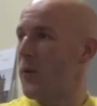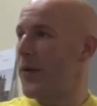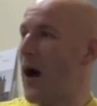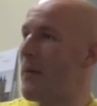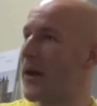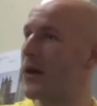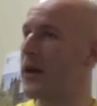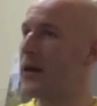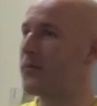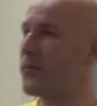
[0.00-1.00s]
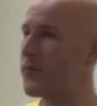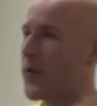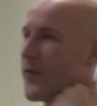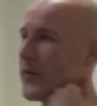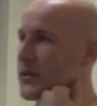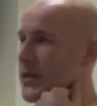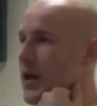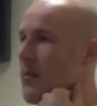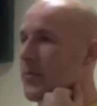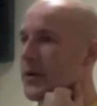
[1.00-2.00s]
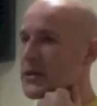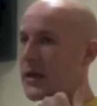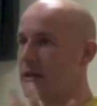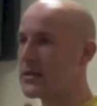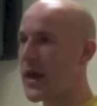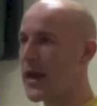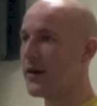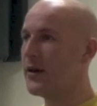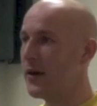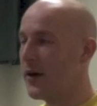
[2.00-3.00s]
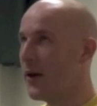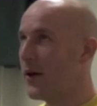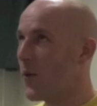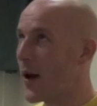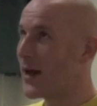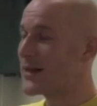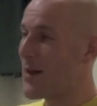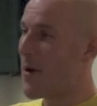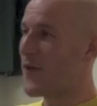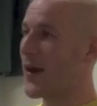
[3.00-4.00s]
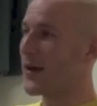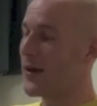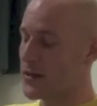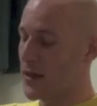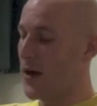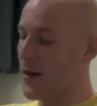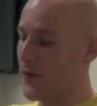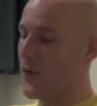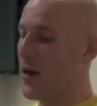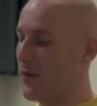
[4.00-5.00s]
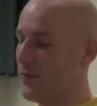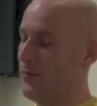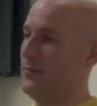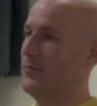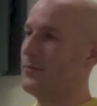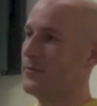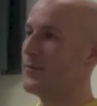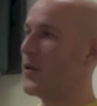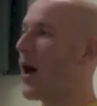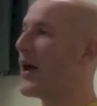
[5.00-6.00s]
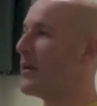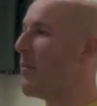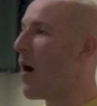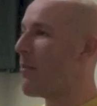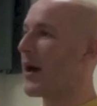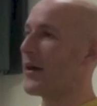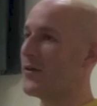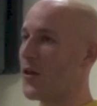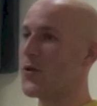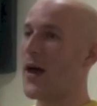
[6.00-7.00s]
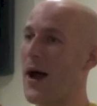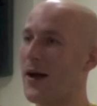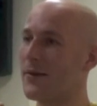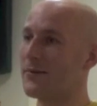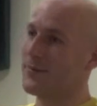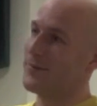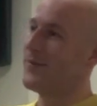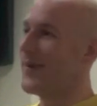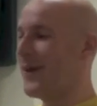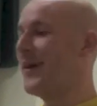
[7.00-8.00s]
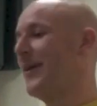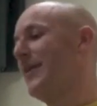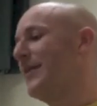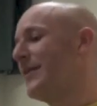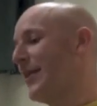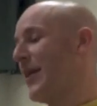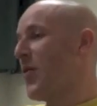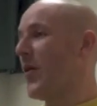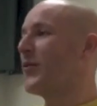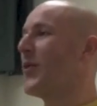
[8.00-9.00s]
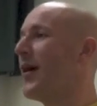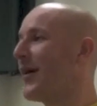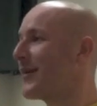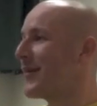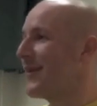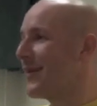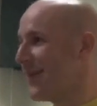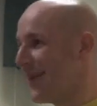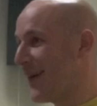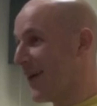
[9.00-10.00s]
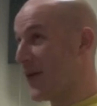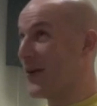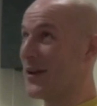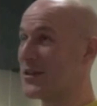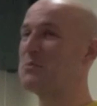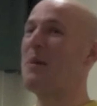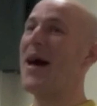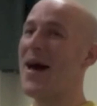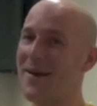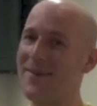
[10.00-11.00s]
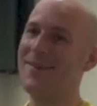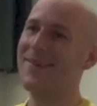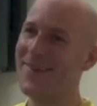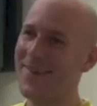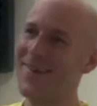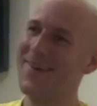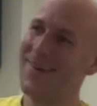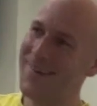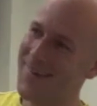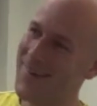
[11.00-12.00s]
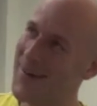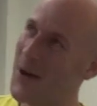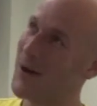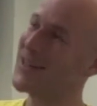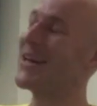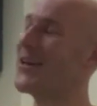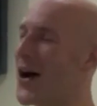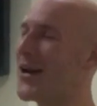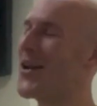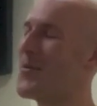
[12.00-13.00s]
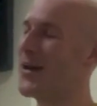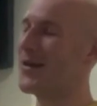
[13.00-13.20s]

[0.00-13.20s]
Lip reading: without making any reference to numbers. I can say, when I take my fingers and kind of, line them up, I can do that and it always works, and there are none spare. And when I say none, I don't